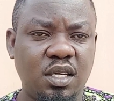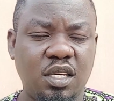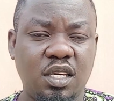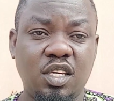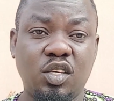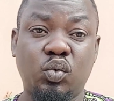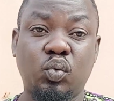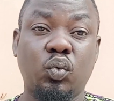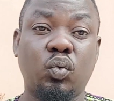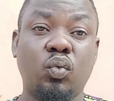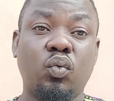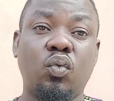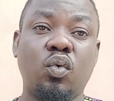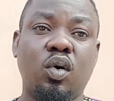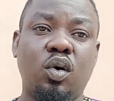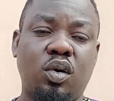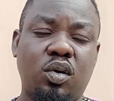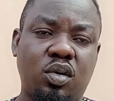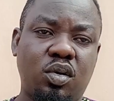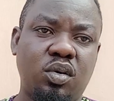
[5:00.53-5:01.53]
it will
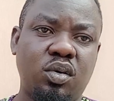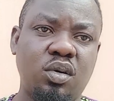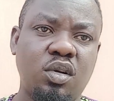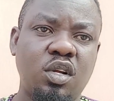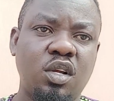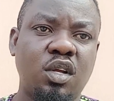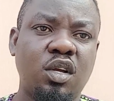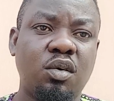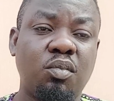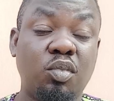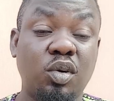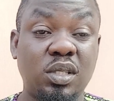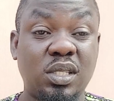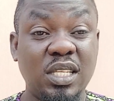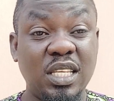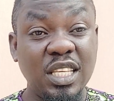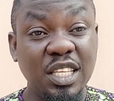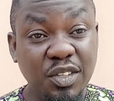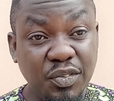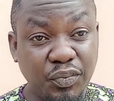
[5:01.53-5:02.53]
work. But
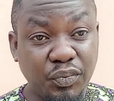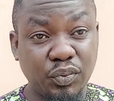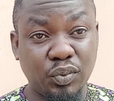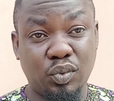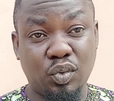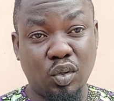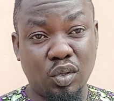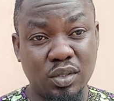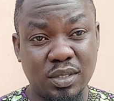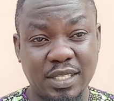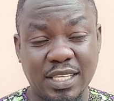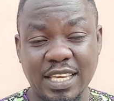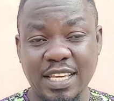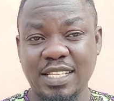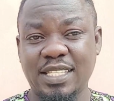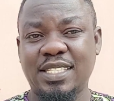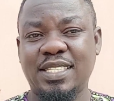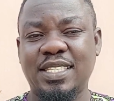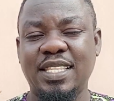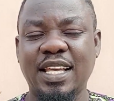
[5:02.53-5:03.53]
if you don't
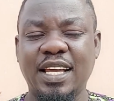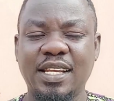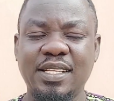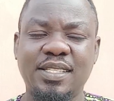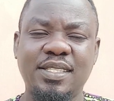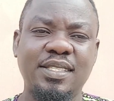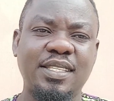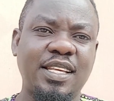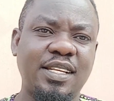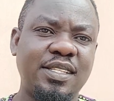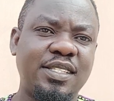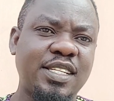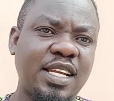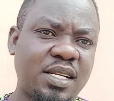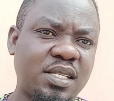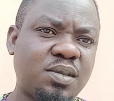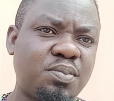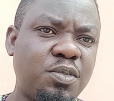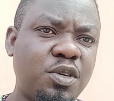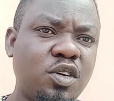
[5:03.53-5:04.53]
get that, then chat
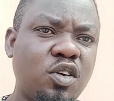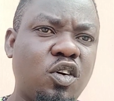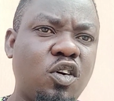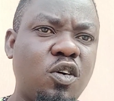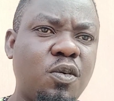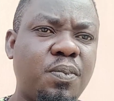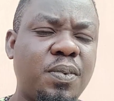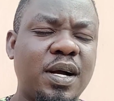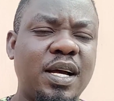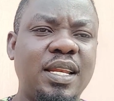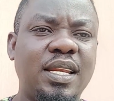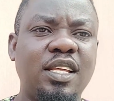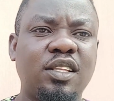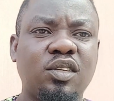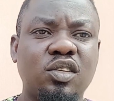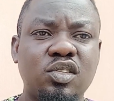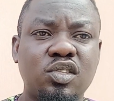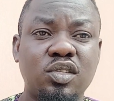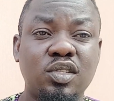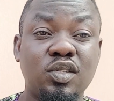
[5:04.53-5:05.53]
me up and let
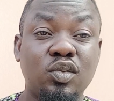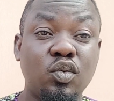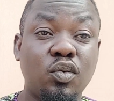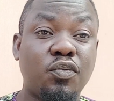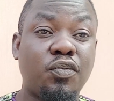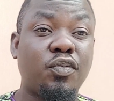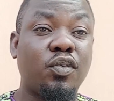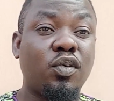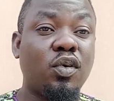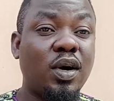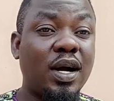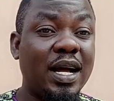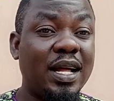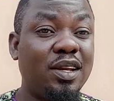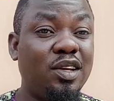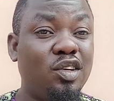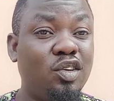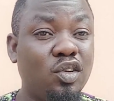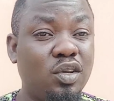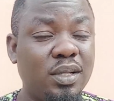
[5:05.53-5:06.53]
us look for
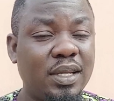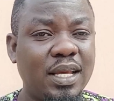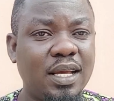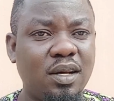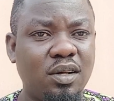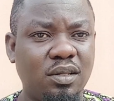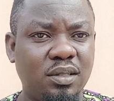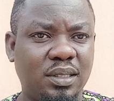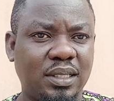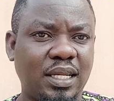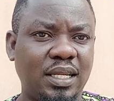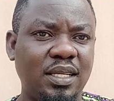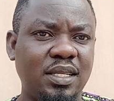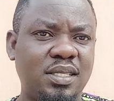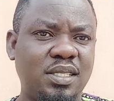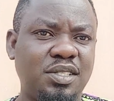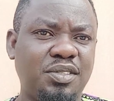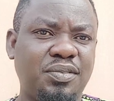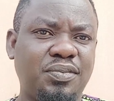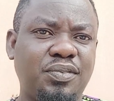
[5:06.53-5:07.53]
another
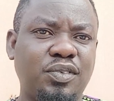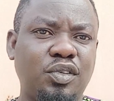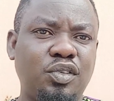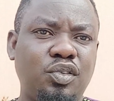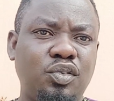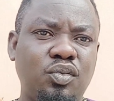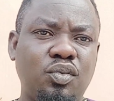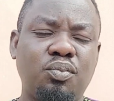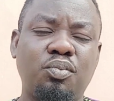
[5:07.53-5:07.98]
alternative for you.